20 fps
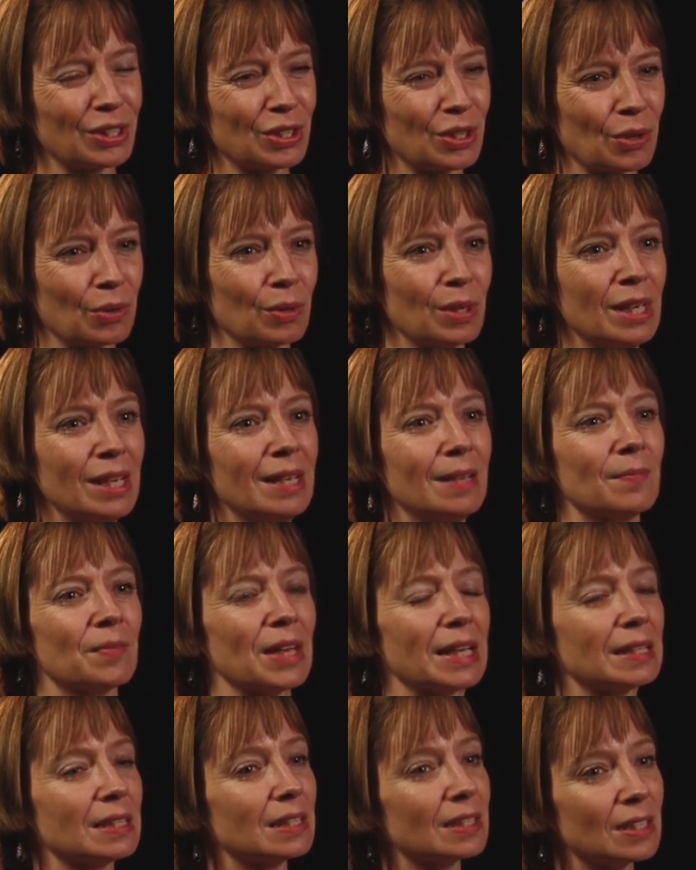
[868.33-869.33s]
So
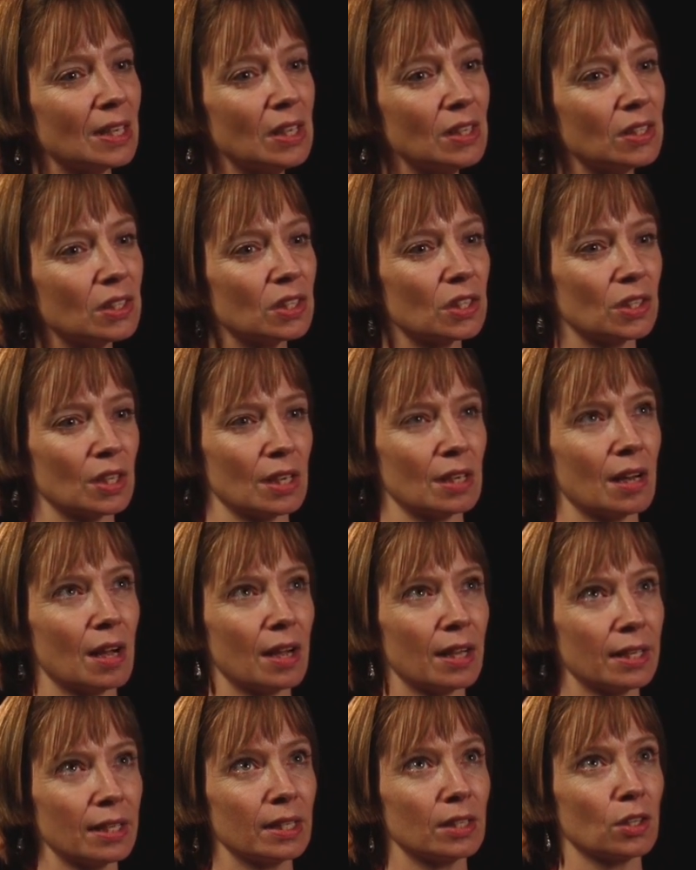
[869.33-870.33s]
that sense that
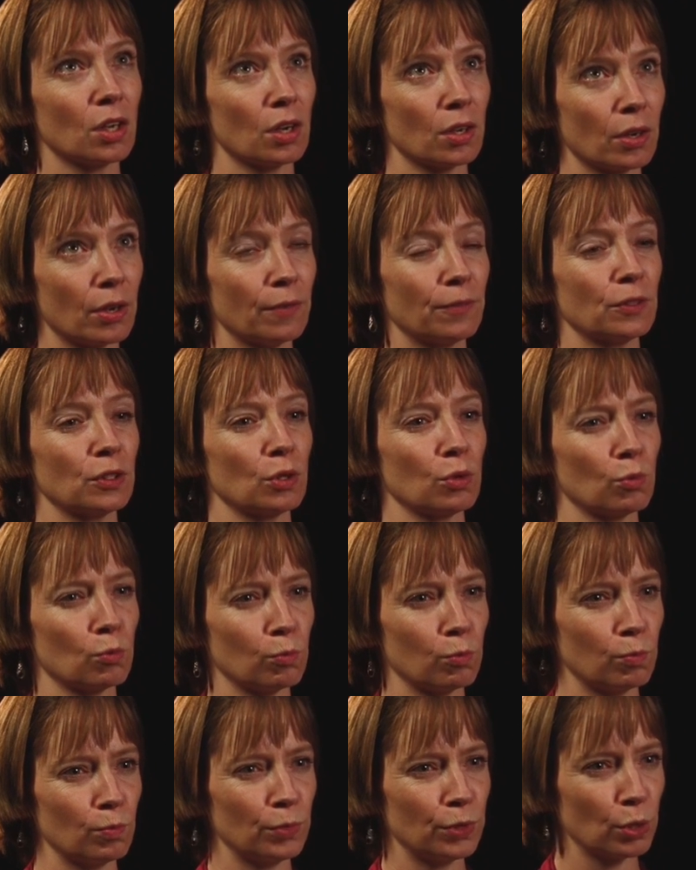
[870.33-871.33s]
I had gone off
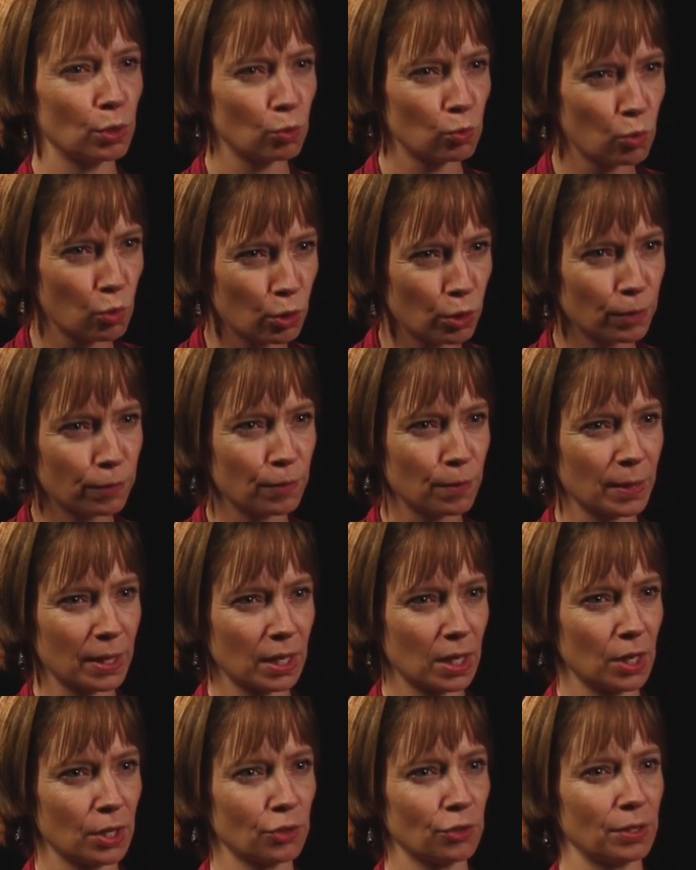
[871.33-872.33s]
to, to war for my
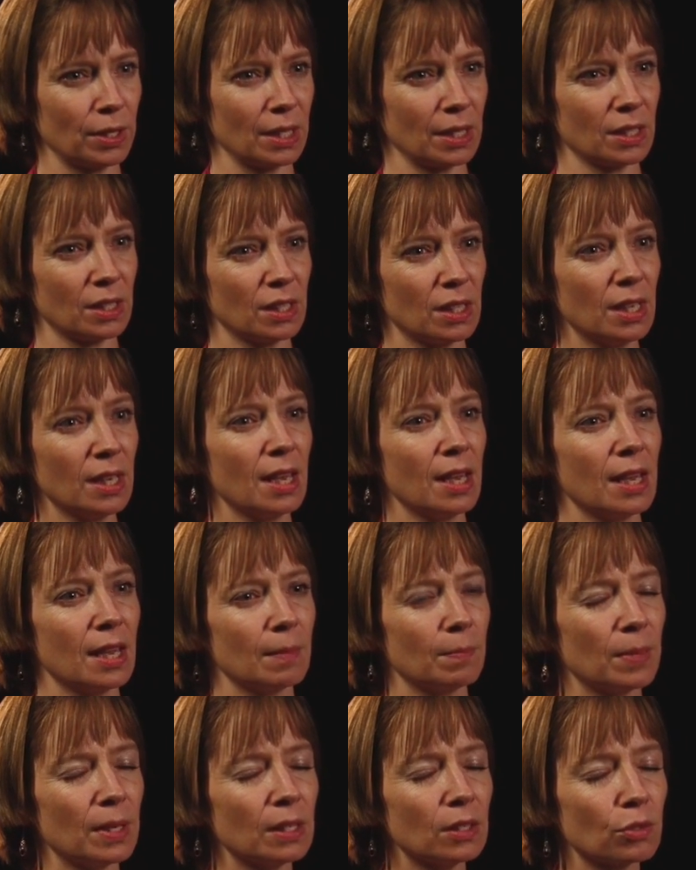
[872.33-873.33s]
country and
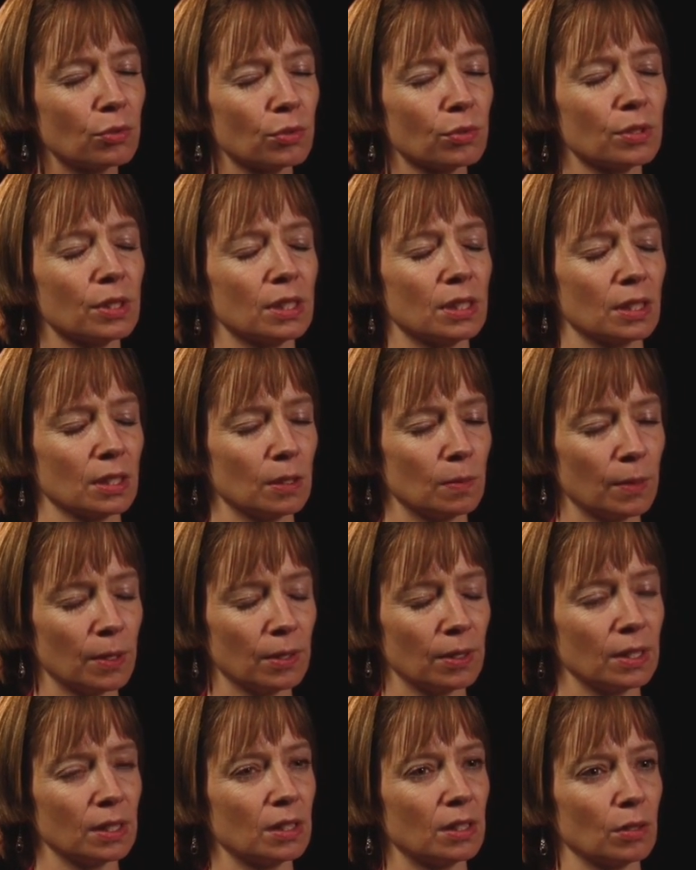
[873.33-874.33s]
been through this
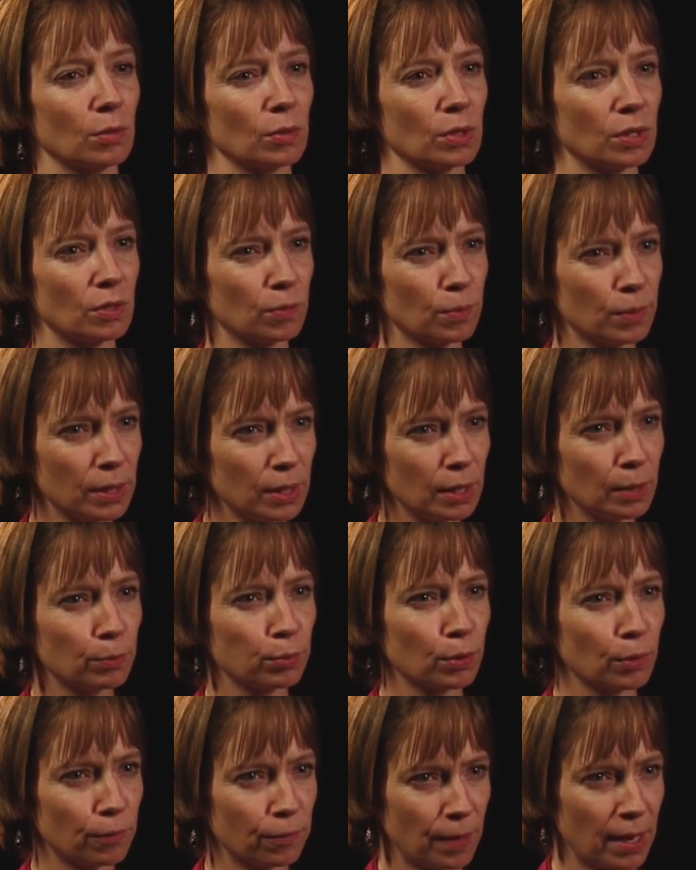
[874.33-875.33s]
experience that was really
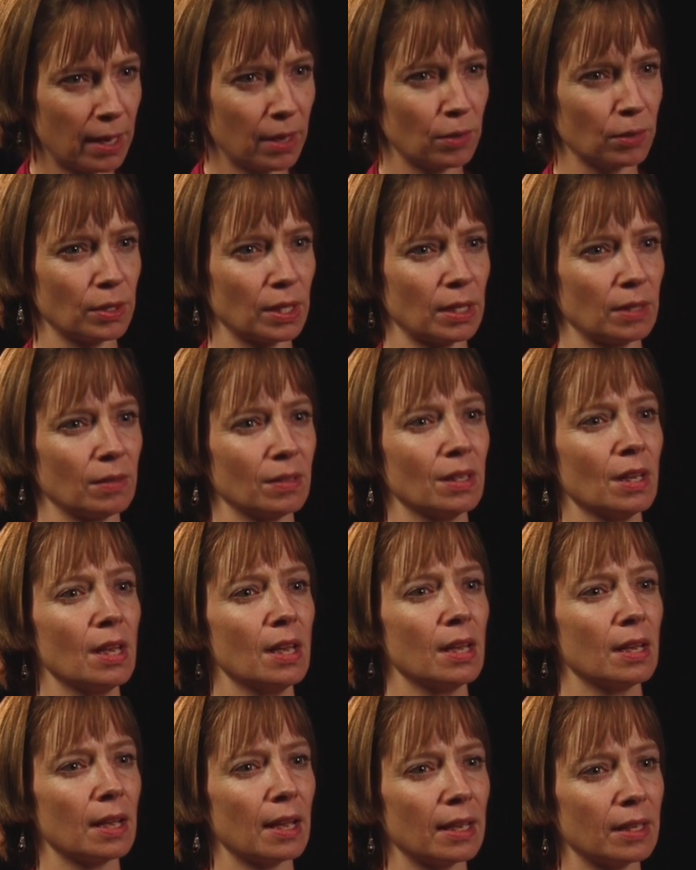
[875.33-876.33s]
profound and
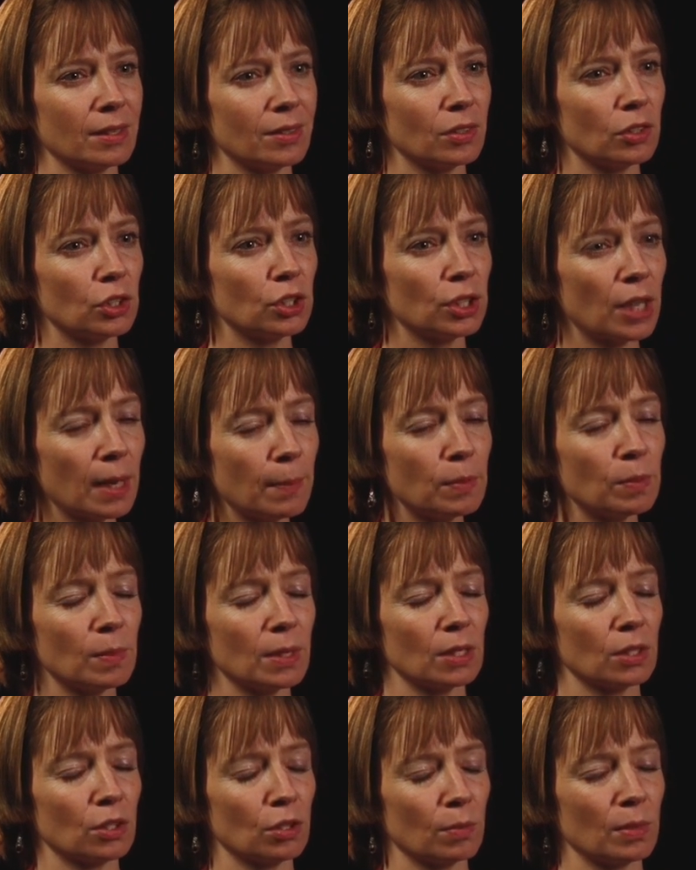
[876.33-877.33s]
and shaped me
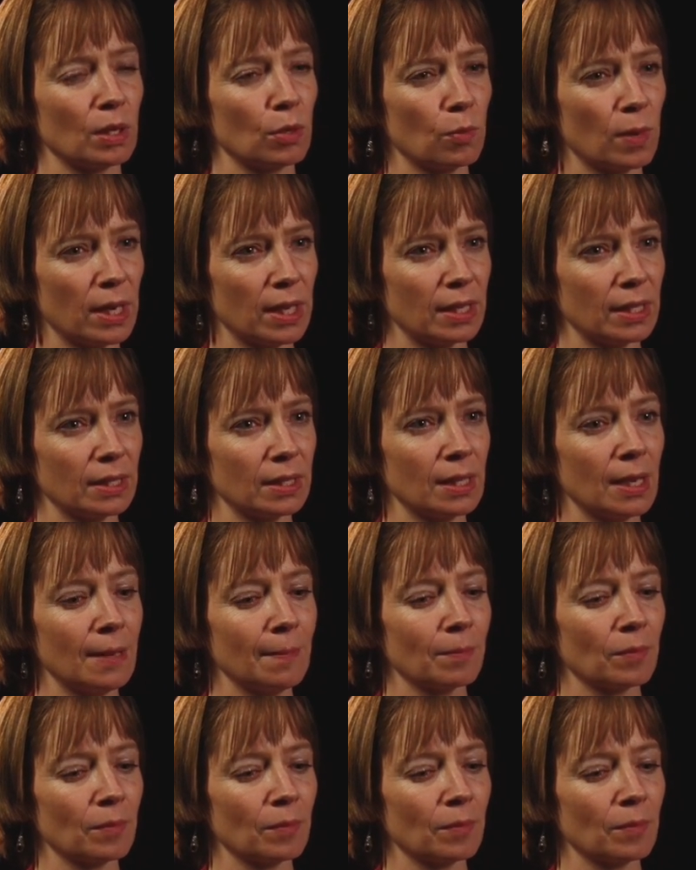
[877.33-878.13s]
in so many ways,